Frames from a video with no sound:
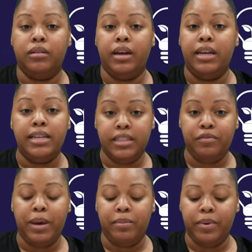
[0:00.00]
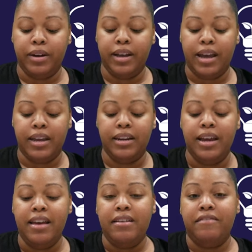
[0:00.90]
adhesive paper again,
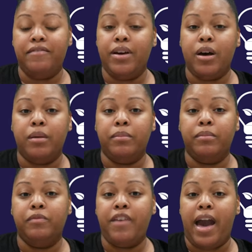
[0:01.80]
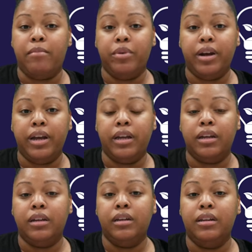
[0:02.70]
um,
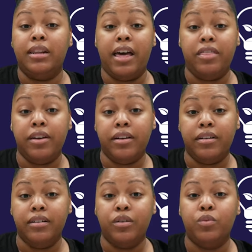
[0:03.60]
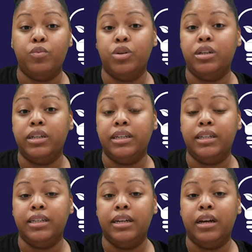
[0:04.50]
fabric, leather,
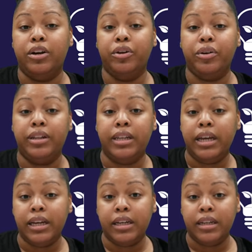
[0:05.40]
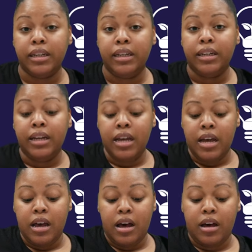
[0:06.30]
wood, acrylic,
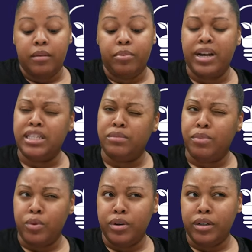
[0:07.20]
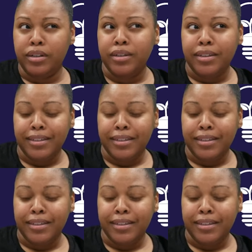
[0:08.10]
um, press board,